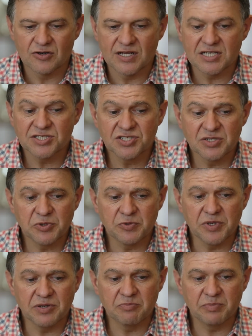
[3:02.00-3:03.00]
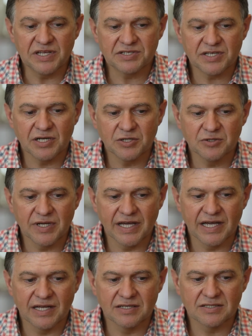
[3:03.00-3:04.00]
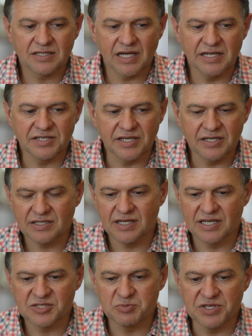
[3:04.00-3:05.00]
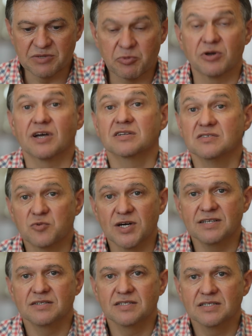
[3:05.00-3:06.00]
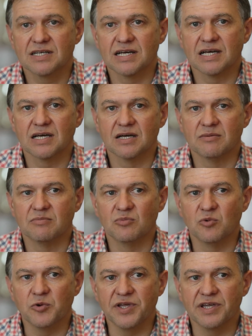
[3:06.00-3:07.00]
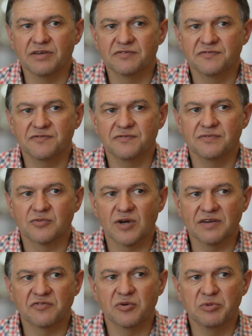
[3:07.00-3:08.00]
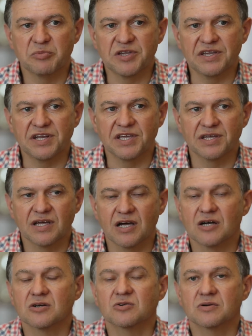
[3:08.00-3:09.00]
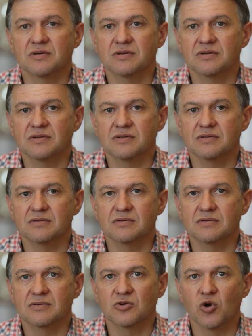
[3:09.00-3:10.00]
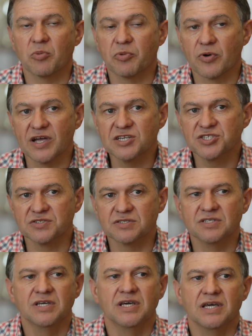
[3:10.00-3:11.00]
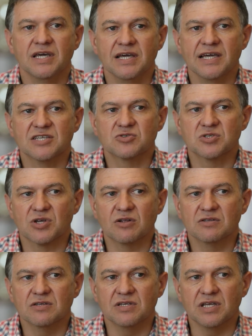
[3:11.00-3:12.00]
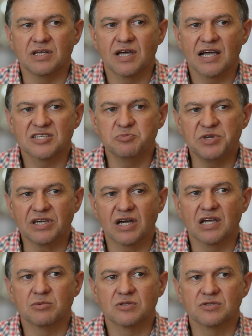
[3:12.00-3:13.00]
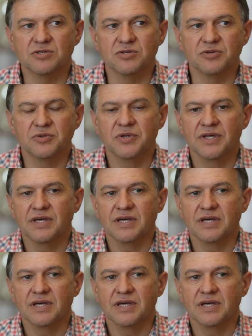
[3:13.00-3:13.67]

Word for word: The relationship between Petco and Kaytech has been a productive one. Um, we have, right from the beginning, our cooperation has resulted in us being able to